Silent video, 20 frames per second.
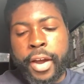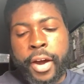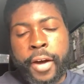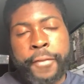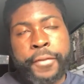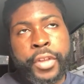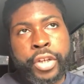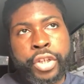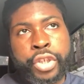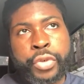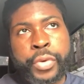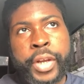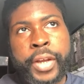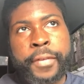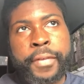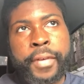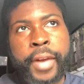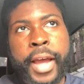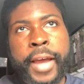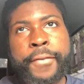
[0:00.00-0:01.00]
of the tree
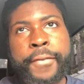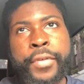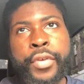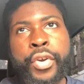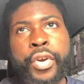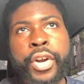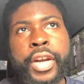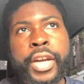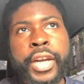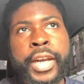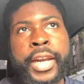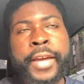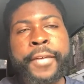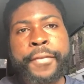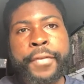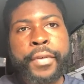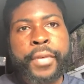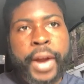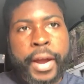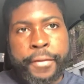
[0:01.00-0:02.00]
of life, you're going to live
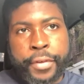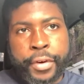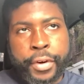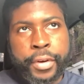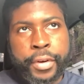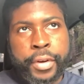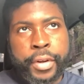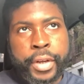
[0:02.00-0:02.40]
forever.